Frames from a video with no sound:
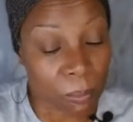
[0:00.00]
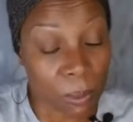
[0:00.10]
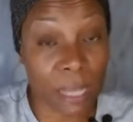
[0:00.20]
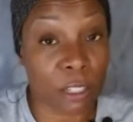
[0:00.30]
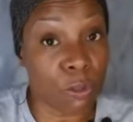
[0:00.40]

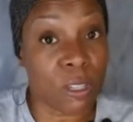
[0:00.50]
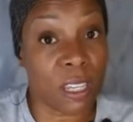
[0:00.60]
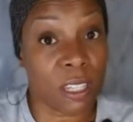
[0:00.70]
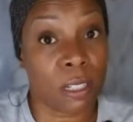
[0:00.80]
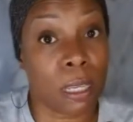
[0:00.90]
You
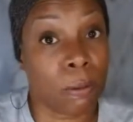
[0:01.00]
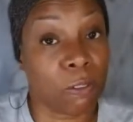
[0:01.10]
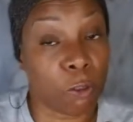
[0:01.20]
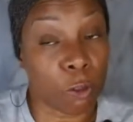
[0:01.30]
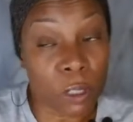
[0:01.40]
can
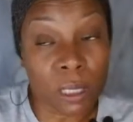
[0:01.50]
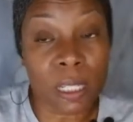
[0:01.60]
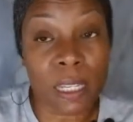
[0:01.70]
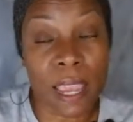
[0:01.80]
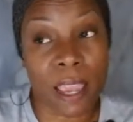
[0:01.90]

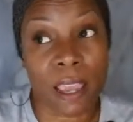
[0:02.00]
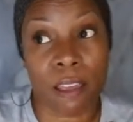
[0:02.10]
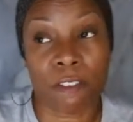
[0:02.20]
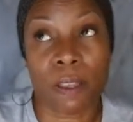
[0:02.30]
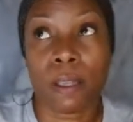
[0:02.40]
really
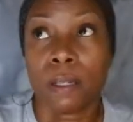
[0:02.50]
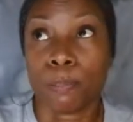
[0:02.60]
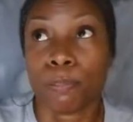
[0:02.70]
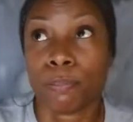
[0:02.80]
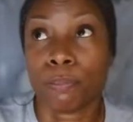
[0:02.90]
have
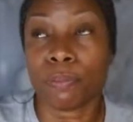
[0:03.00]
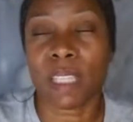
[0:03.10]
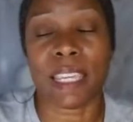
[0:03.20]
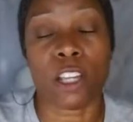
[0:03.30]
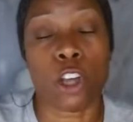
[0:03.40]

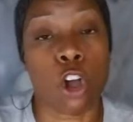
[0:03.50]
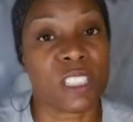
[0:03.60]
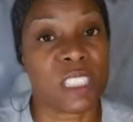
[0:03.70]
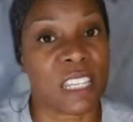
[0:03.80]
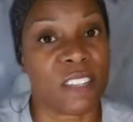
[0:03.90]
a cost
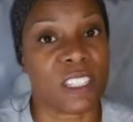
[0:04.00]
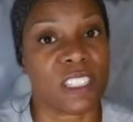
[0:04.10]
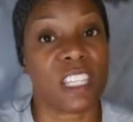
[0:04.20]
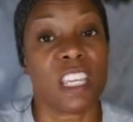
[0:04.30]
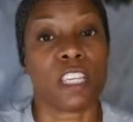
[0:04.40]

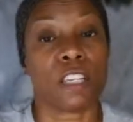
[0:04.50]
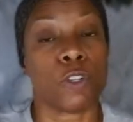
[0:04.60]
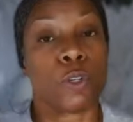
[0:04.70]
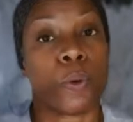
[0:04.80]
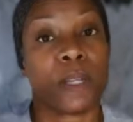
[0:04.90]
savings if you're
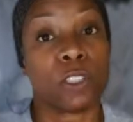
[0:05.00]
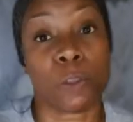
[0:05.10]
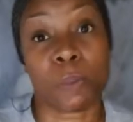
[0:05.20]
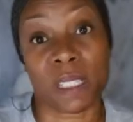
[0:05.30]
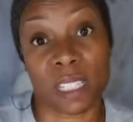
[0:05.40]
going to a
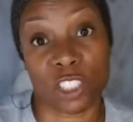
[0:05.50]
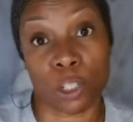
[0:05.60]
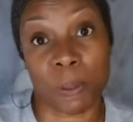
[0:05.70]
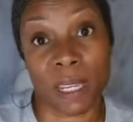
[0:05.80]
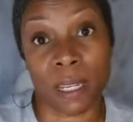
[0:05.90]
place like
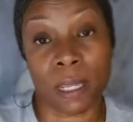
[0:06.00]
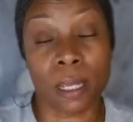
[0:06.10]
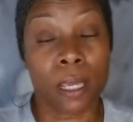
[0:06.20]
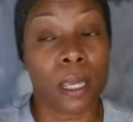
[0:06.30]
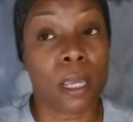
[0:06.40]
Japan,
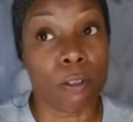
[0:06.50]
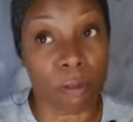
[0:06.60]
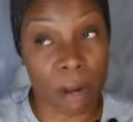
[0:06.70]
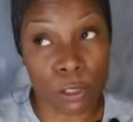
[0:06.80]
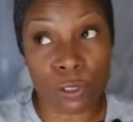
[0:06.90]

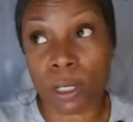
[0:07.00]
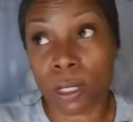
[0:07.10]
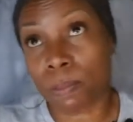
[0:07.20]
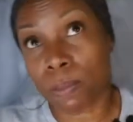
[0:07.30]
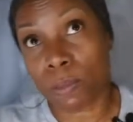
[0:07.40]
round trip.
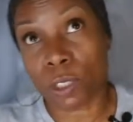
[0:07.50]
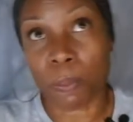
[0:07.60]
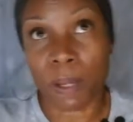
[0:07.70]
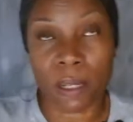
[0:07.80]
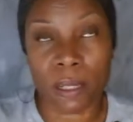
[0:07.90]

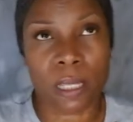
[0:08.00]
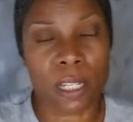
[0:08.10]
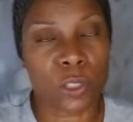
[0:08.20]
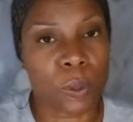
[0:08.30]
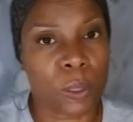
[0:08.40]
Japan is like
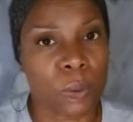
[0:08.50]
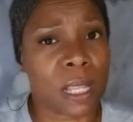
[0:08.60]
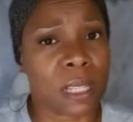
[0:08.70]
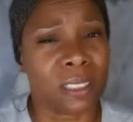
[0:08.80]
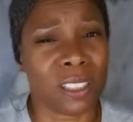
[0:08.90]

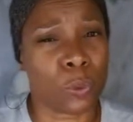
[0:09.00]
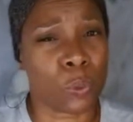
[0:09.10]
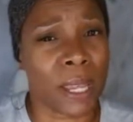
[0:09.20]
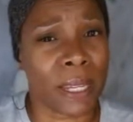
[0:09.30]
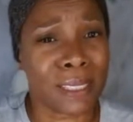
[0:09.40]
$21 each
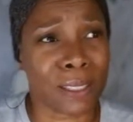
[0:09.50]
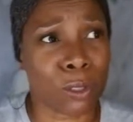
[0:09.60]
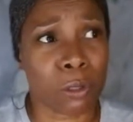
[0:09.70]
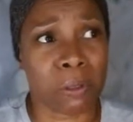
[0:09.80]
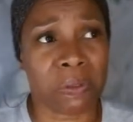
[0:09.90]
way,
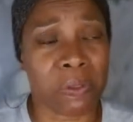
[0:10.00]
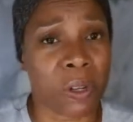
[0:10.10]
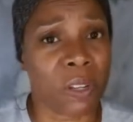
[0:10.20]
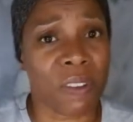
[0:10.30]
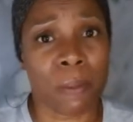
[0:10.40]
so
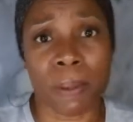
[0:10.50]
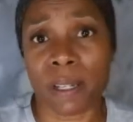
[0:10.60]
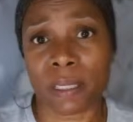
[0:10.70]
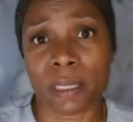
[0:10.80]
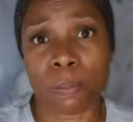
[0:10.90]

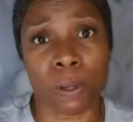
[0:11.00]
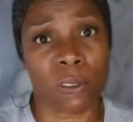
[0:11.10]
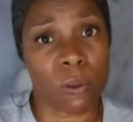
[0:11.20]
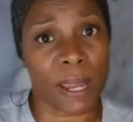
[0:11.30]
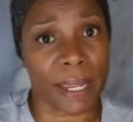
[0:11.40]
$45 both
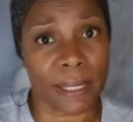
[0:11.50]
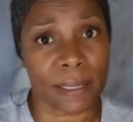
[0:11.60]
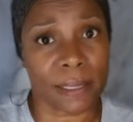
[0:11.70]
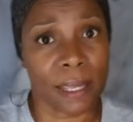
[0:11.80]
ways.